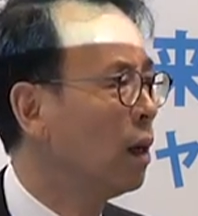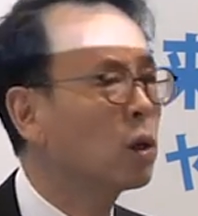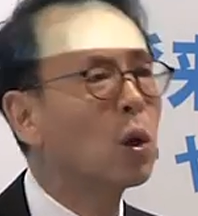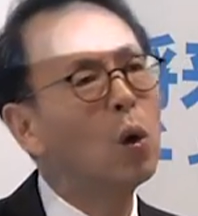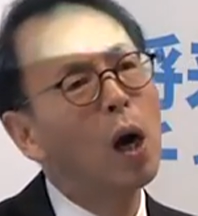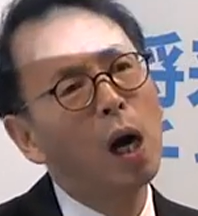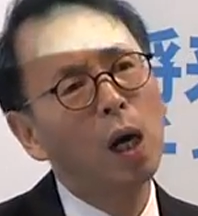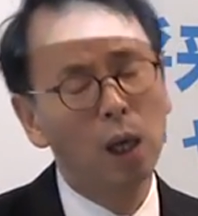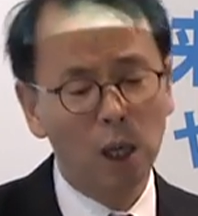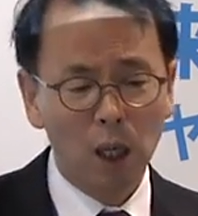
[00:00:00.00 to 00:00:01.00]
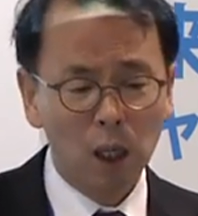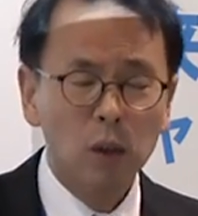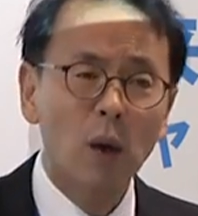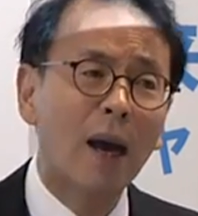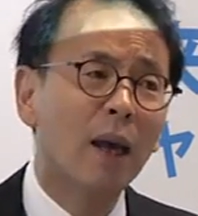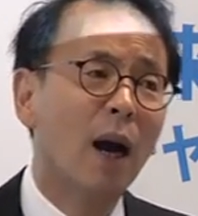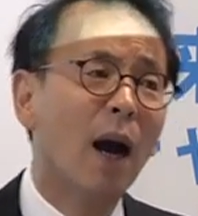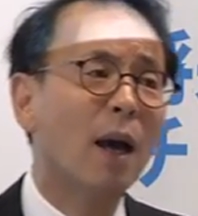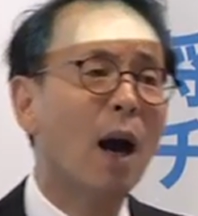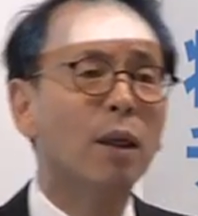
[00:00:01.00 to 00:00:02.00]
So I
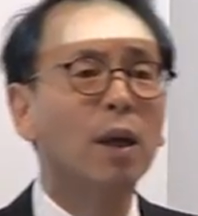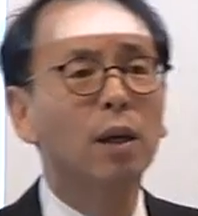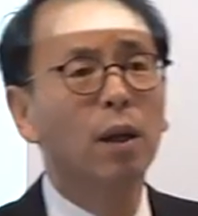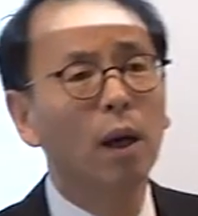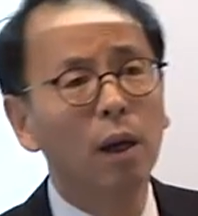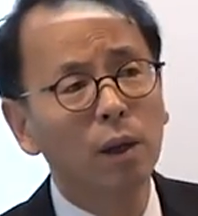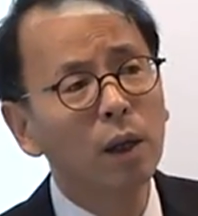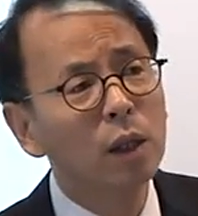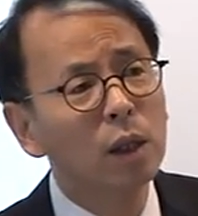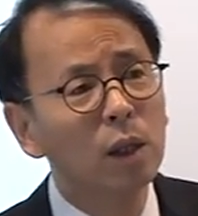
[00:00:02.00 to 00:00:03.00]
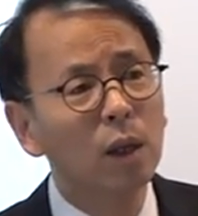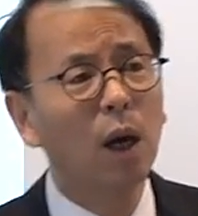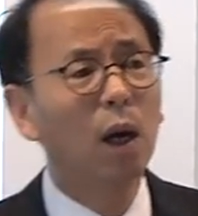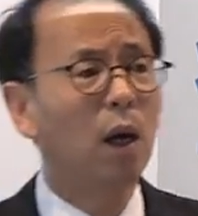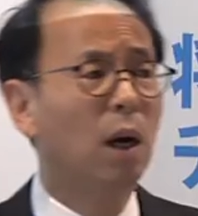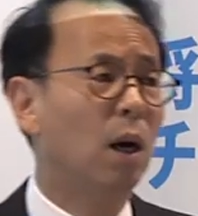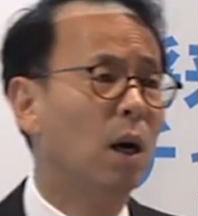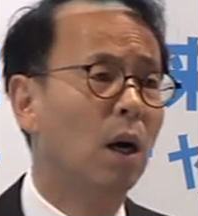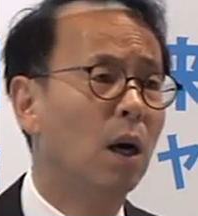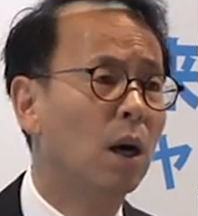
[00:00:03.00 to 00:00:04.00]
think this is
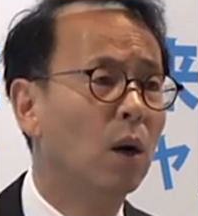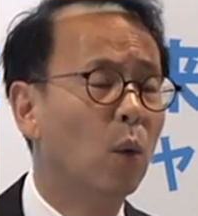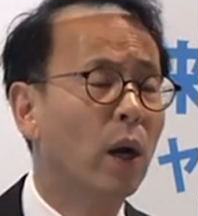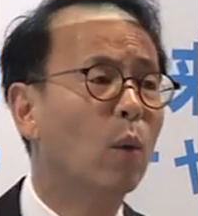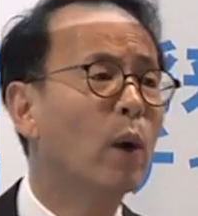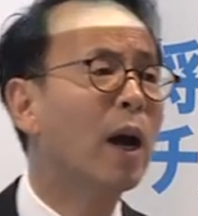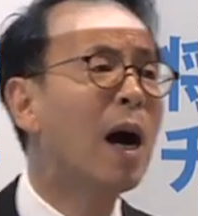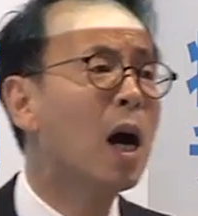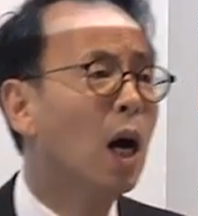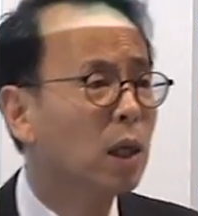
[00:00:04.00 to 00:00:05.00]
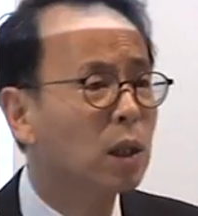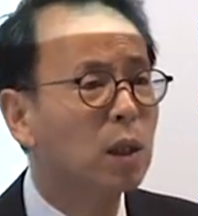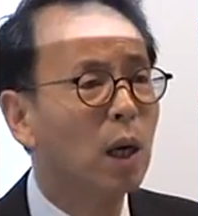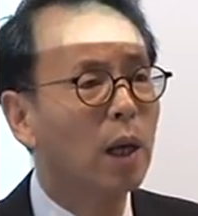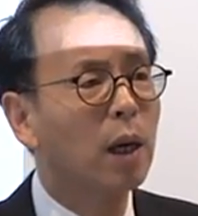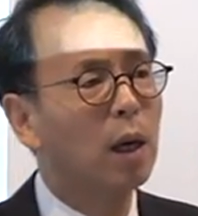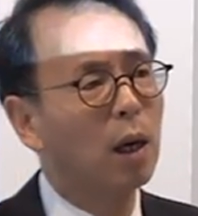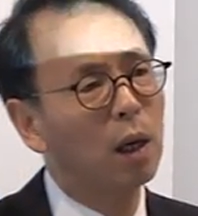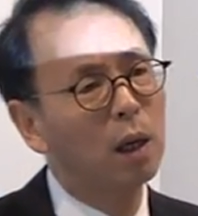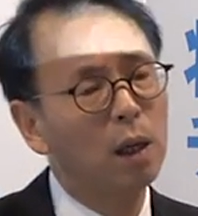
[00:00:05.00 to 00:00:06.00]
where we are. It's like,
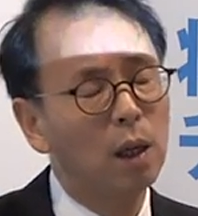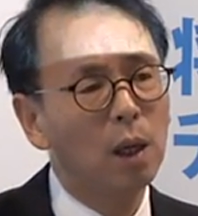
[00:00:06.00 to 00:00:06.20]
there